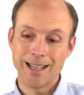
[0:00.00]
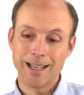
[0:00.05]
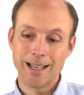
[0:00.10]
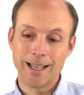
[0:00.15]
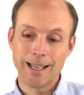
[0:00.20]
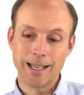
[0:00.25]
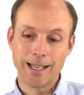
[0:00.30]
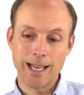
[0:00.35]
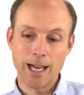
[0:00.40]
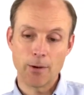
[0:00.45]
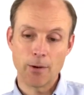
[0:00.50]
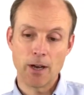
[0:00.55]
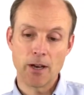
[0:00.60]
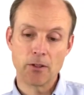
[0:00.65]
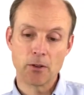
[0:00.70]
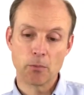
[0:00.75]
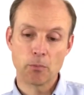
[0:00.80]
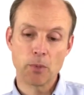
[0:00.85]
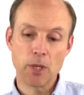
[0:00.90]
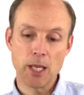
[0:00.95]
and how
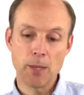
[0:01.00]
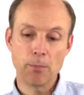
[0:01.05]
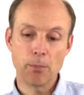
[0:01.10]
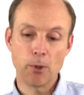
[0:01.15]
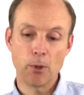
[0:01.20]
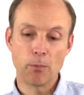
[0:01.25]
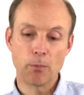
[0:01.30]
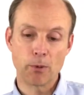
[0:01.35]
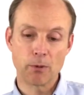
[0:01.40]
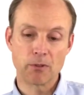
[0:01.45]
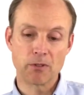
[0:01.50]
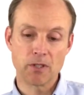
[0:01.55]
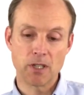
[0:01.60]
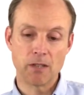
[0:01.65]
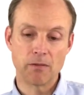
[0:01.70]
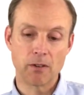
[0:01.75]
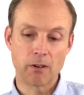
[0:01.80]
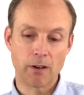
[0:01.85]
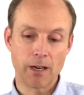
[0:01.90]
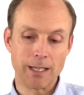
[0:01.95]
other people
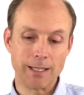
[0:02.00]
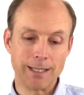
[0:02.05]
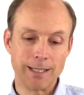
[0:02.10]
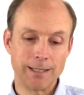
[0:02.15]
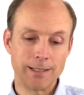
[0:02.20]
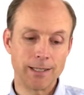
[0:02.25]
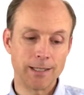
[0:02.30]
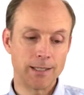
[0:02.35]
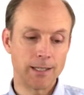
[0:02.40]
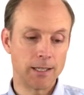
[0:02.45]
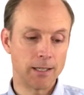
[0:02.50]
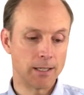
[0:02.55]
perceive our identity